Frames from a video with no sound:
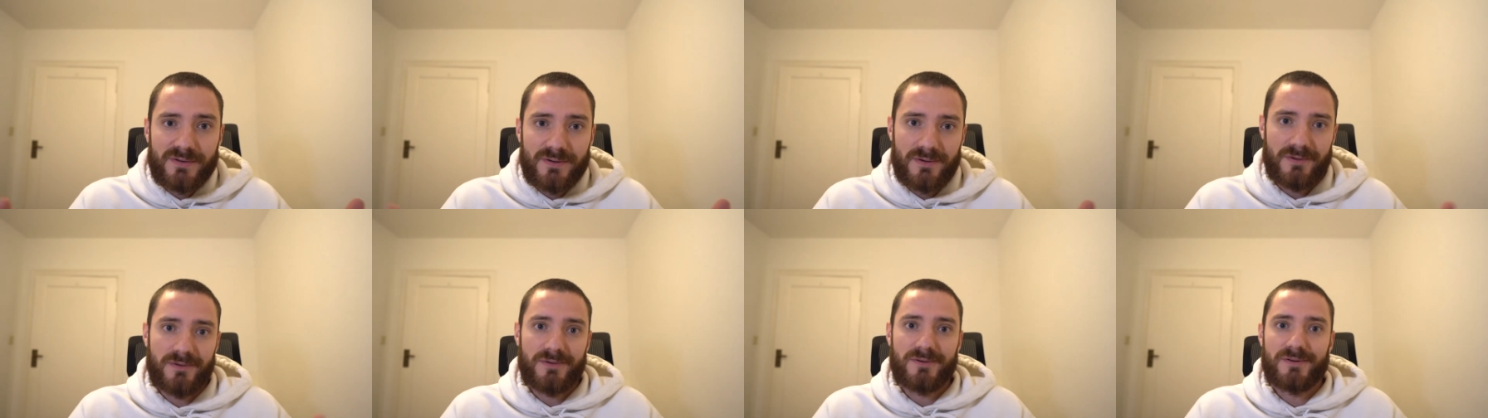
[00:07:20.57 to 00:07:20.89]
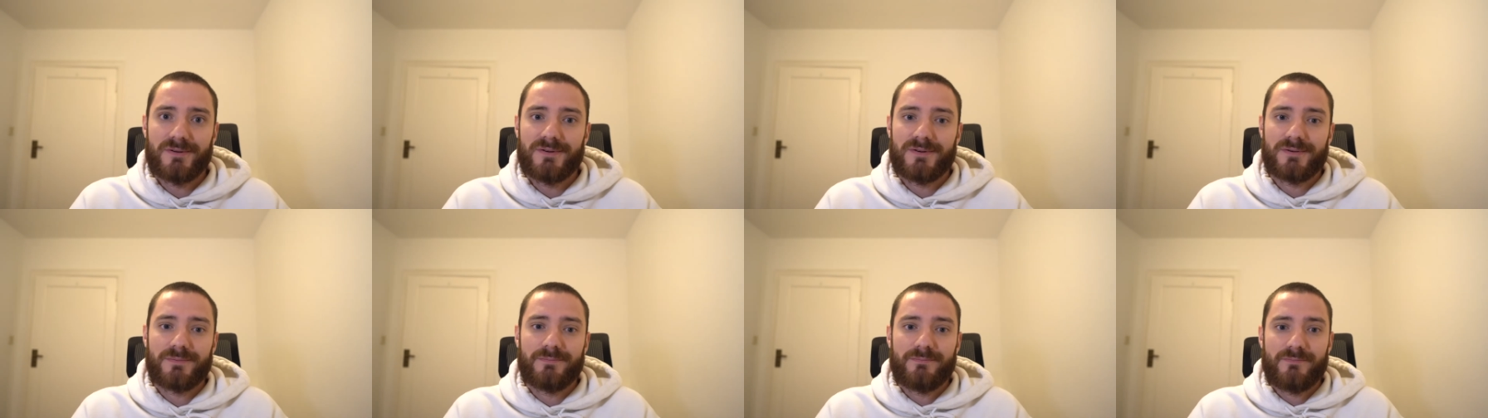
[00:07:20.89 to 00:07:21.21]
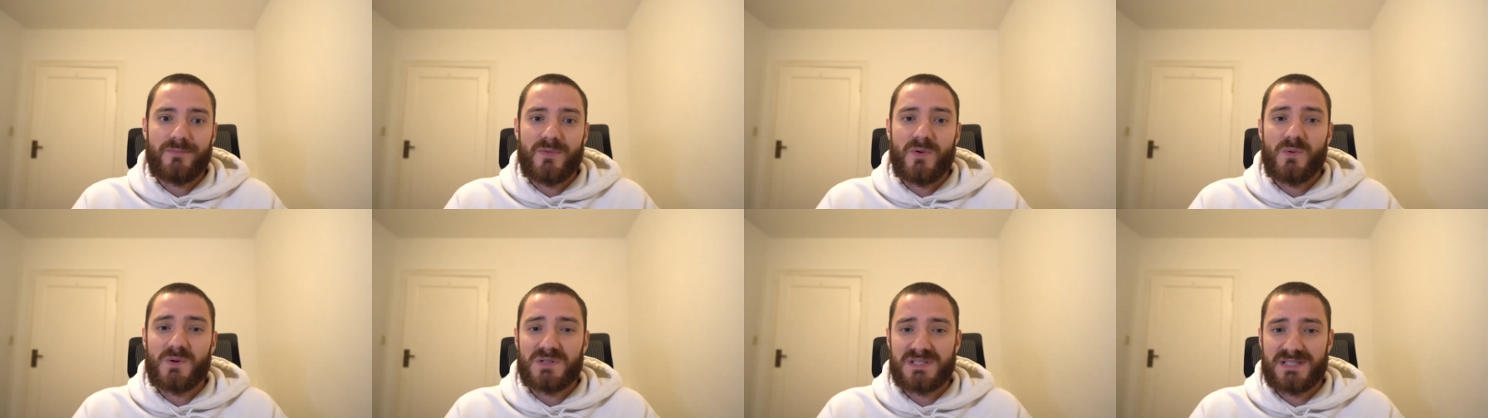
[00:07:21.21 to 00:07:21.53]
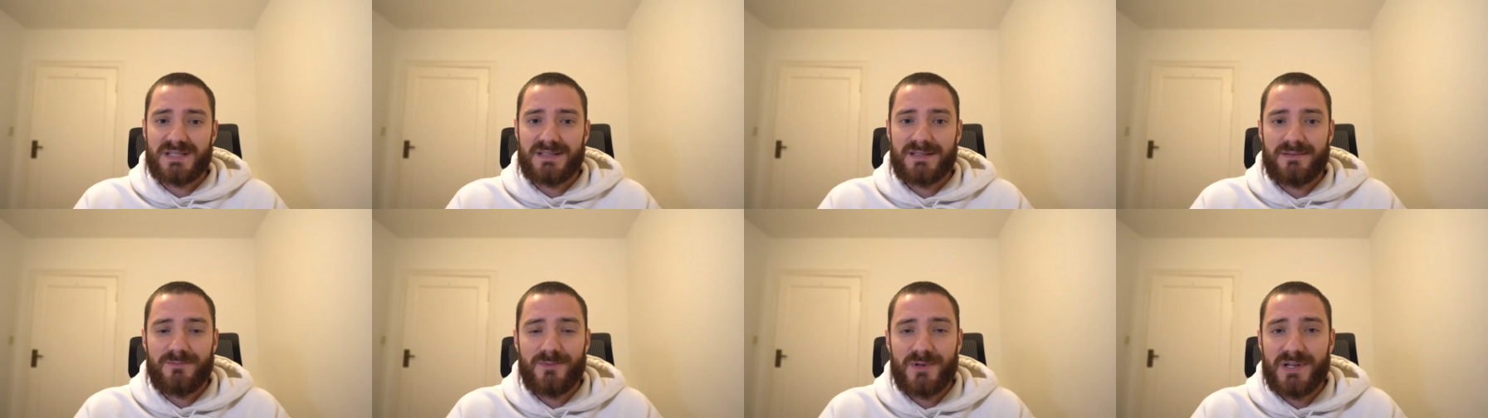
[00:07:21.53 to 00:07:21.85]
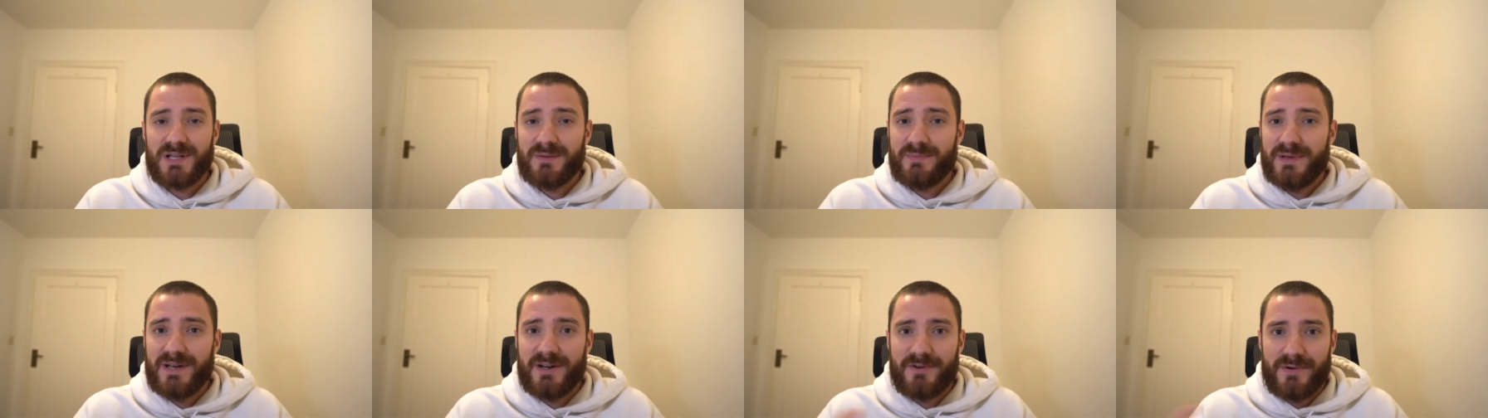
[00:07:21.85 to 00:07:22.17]
or will
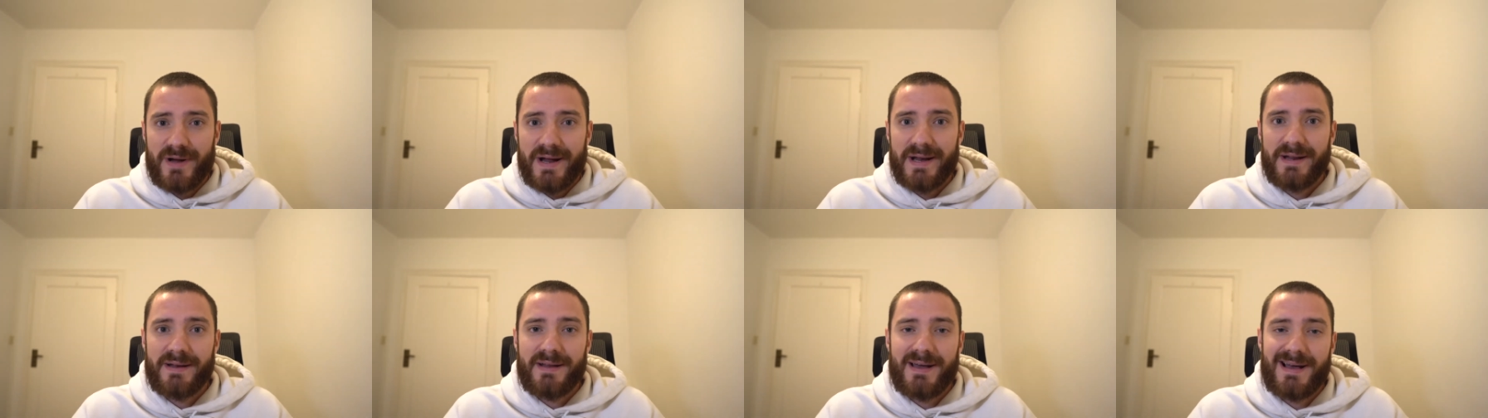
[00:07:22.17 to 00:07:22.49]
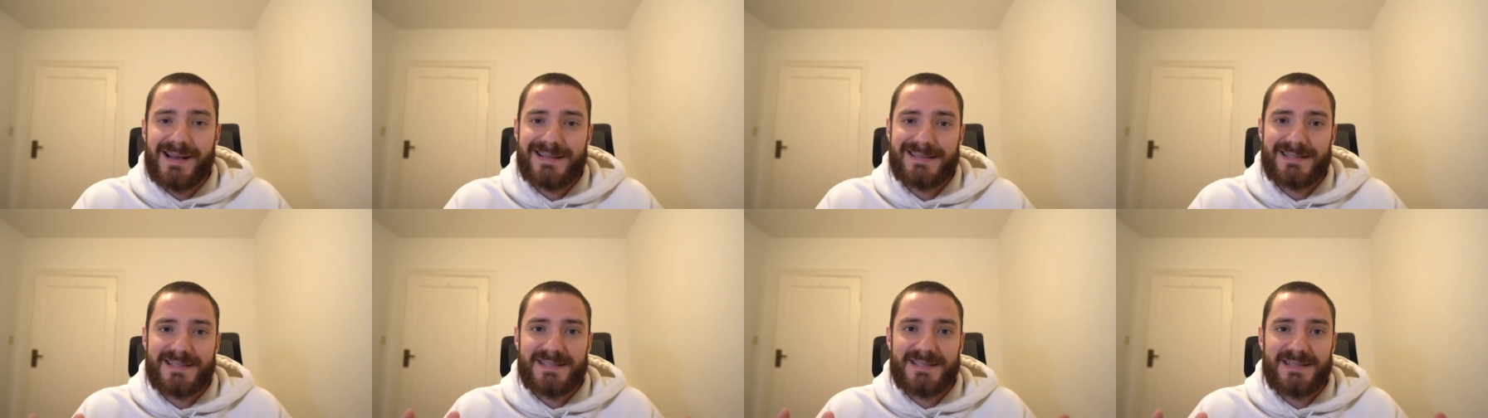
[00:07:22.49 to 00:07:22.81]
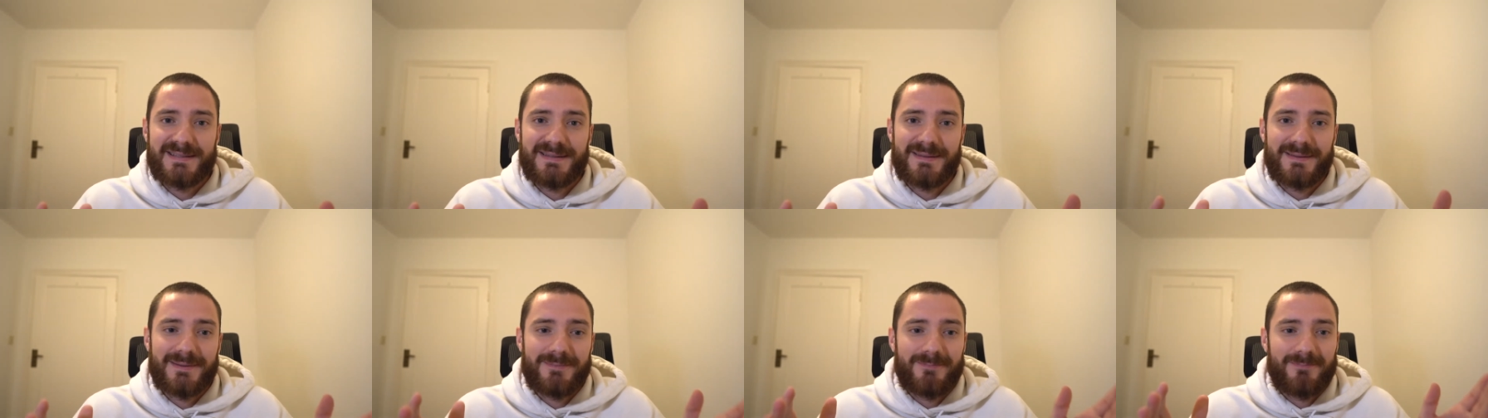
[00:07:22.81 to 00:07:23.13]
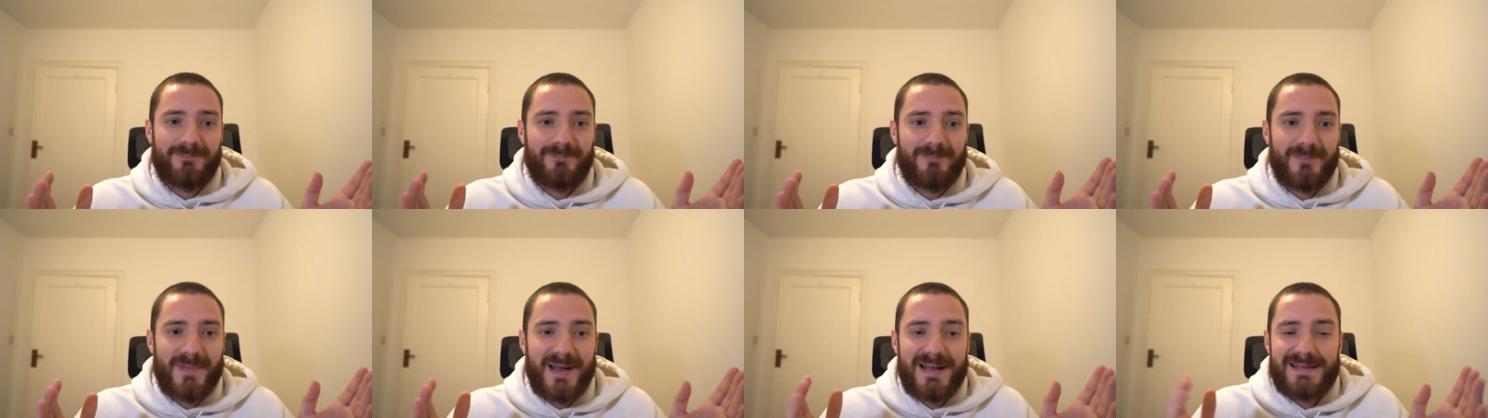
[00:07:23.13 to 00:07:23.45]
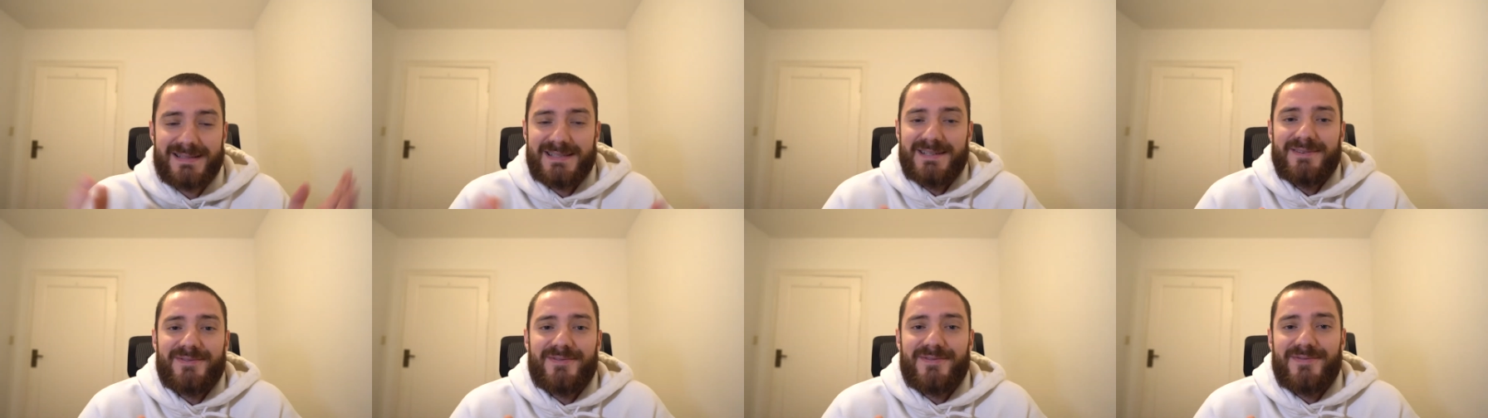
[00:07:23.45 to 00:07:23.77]
it be graded as
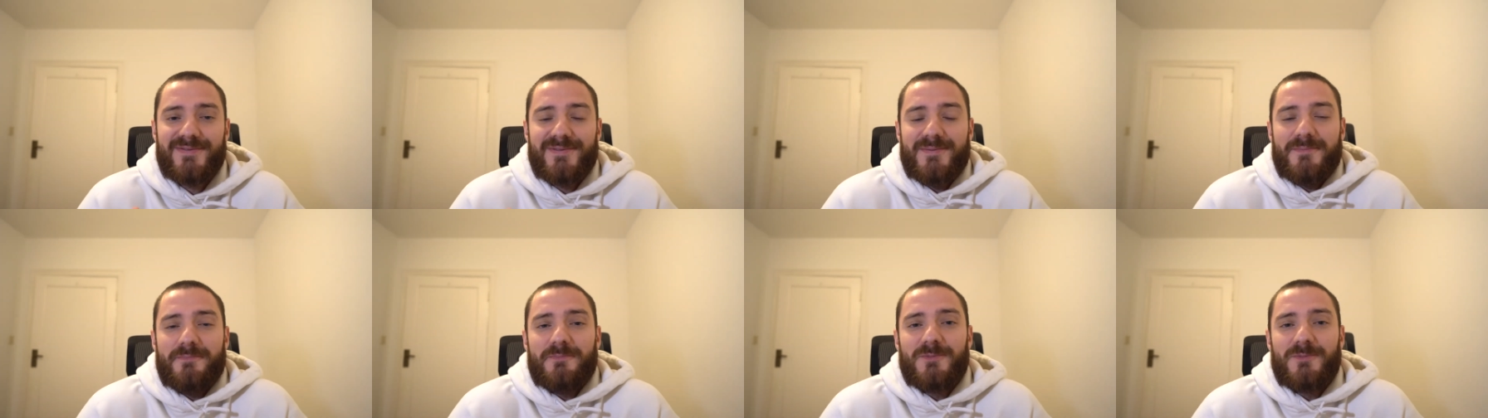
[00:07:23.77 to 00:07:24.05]
if